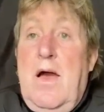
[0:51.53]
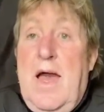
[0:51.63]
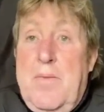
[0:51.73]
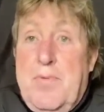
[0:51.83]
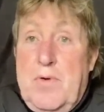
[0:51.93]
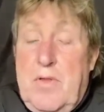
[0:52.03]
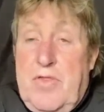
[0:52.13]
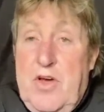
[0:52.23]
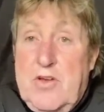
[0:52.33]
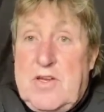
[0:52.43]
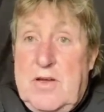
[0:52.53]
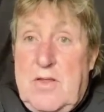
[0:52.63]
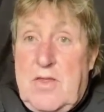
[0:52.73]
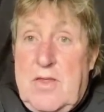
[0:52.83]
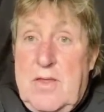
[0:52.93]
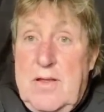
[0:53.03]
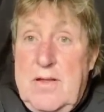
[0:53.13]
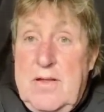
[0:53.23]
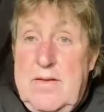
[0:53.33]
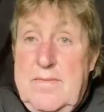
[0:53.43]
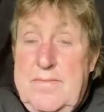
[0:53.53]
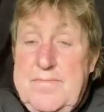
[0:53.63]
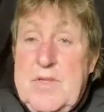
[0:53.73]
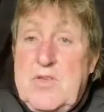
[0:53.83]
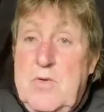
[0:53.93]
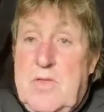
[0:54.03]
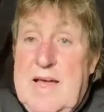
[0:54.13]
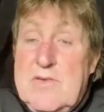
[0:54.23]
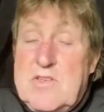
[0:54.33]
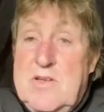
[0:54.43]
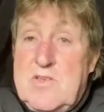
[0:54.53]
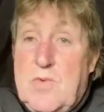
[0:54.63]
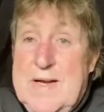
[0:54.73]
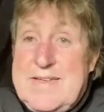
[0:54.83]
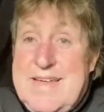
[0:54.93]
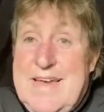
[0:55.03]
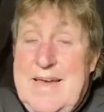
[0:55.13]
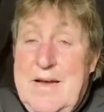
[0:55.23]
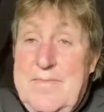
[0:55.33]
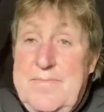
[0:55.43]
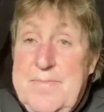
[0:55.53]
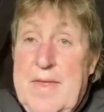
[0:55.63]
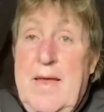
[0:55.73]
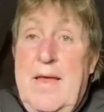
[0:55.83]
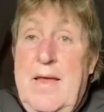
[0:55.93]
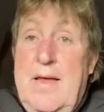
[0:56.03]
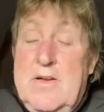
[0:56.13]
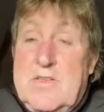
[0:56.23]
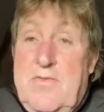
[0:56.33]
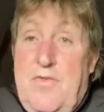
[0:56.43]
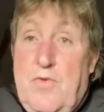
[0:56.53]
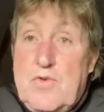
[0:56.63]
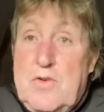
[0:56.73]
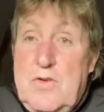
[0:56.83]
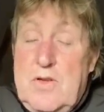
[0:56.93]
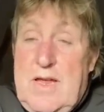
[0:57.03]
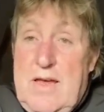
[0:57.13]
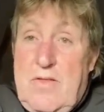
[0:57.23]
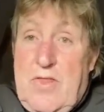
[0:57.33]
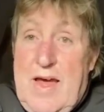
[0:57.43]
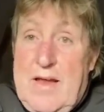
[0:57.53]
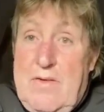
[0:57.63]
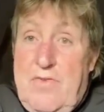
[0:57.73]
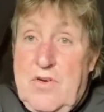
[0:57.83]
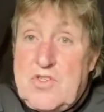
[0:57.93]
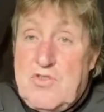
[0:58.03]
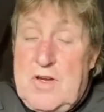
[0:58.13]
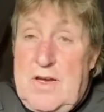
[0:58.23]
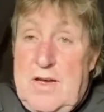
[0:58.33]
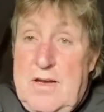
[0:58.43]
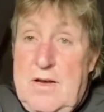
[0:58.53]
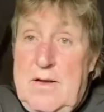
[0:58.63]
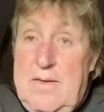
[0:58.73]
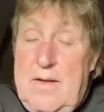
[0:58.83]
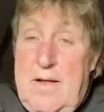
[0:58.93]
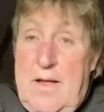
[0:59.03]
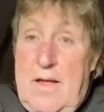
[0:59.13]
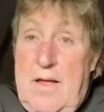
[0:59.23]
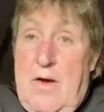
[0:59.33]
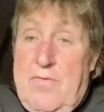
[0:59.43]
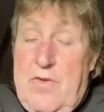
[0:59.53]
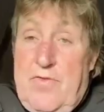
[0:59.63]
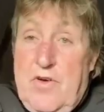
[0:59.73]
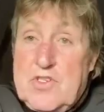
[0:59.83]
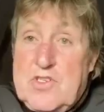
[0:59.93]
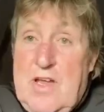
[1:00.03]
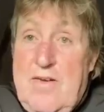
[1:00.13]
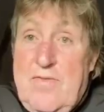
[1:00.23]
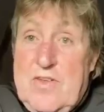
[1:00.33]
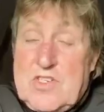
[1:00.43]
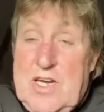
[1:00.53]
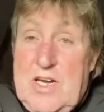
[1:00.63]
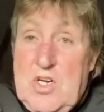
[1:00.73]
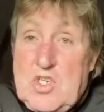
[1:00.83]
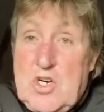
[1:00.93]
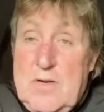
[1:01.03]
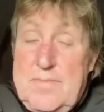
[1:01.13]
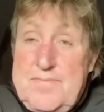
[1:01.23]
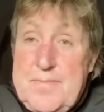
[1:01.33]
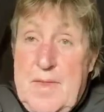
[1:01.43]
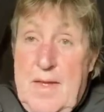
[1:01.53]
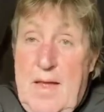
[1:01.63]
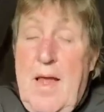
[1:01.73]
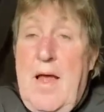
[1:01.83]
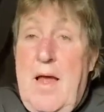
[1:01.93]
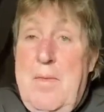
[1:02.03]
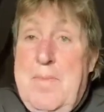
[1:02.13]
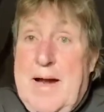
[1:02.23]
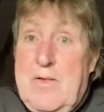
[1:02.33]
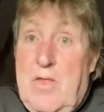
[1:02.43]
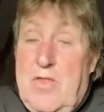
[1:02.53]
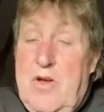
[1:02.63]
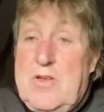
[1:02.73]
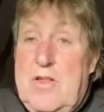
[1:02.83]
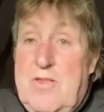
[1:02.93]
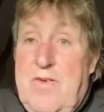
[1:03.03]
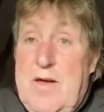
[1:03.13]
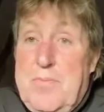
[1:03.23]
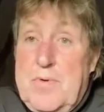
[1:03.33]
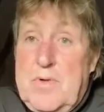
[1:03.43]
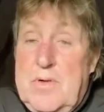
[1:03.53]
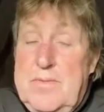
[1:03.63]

April the 30th, 2020, is the 40th anniversary of the first day of the siege, back on the 30th of April,